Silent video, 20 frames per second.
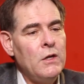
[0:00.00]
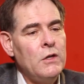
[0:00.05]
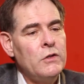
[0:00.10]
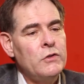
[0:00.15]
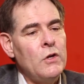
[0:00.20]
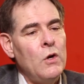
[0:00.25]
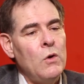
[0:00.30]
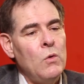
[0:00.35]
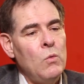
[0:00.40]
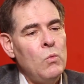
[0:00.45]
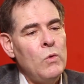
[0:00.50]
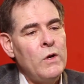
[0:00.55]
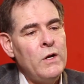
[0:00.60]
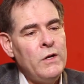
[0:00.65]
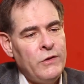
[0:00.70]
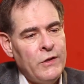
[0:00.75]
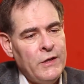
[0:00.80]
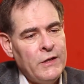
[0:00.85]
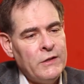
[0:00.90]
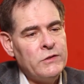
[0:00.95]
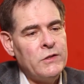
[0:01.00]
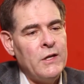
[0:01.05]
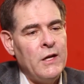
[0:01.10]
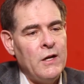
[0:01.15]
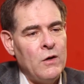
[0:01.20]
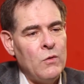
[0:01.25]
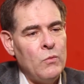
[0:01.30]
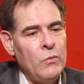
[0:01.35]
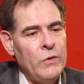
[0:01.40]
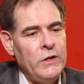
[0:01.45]
So one of the things
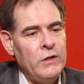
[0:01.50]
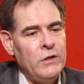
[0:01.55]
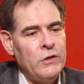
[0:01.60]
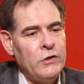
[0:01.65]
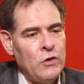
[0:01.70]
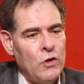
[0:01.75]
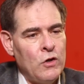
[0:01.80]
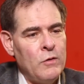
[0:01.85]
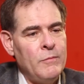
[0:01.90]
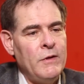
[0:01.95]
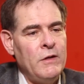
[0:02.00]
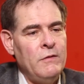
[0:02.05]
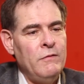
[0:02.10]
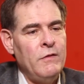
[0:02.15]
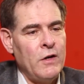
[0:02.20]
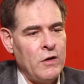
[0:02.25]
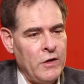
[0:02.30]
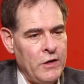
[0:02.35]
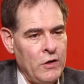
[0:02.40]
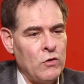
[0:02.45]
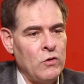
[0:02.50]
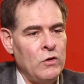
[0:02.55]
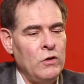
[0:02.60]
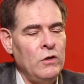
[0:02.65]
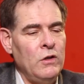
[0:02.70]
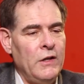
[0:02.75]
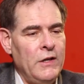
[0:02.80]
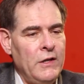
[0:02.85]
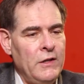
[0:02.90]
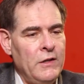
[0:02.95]
that we determined very
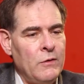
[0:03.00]
early